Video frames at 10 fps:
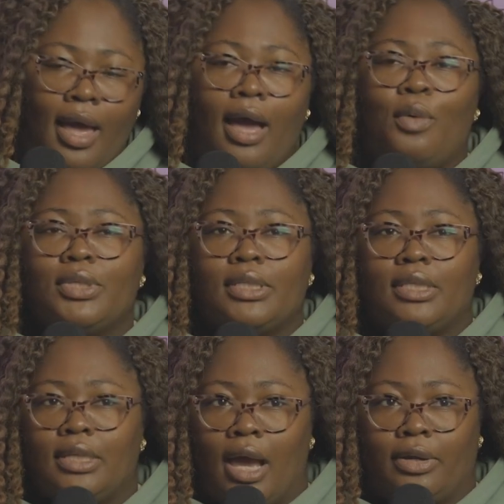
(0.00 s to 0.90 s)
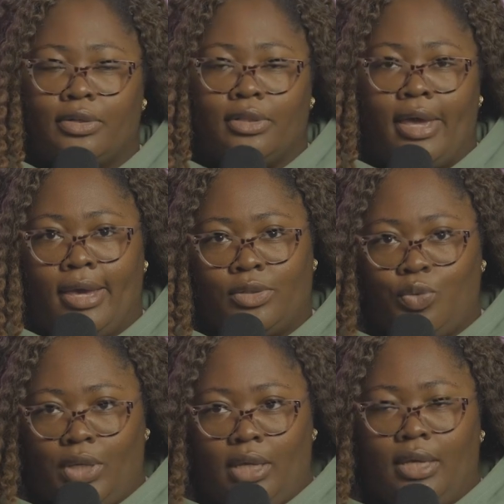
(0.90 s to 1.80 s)
I went to the doctor last
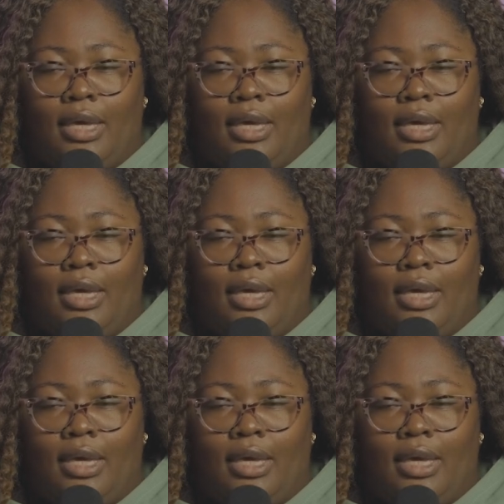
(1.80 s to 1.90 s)
week.